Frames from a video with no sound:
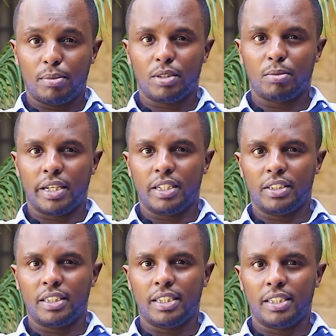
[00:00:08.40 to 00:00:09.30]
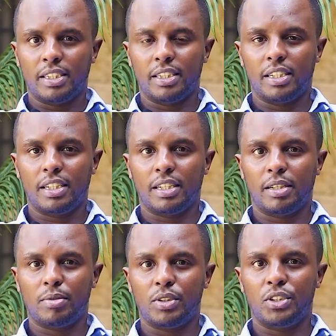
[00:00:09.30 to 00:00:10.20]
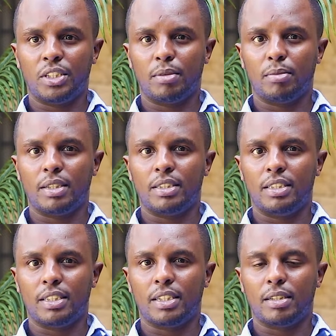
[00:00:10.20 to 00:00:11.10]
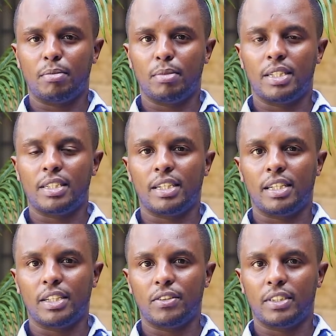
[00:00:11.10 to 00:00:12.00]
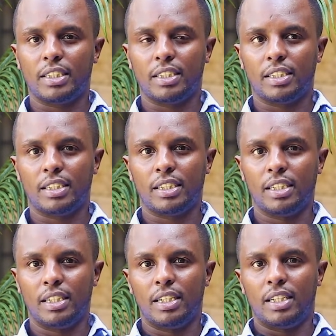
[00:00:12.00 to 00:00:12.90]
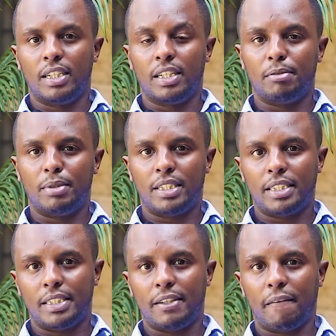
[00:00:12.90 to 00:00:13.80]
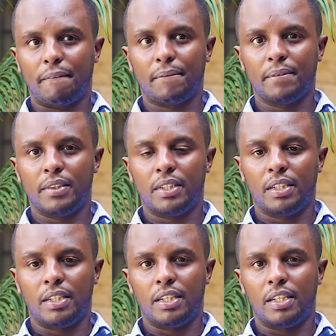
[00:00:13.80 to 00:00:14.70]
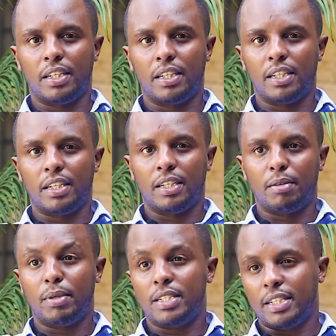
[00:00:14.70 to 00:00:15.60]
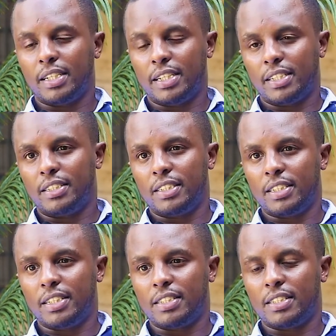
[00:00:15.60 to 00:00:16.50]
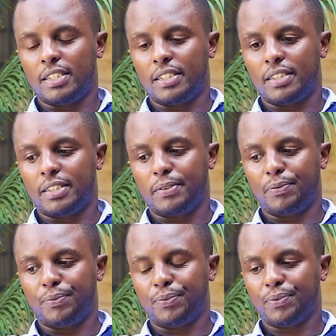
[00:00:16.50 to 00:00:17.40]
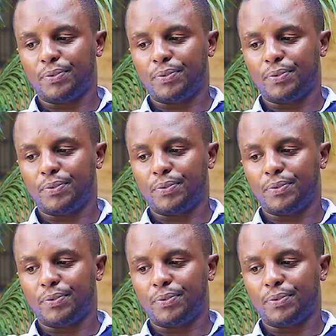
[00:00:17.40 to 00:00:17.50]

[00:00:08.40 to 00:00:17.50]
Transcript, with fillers: name is Brian Chege. I am the GM at uh, Meta Electric Limited. And uh, Meta Electric is, um,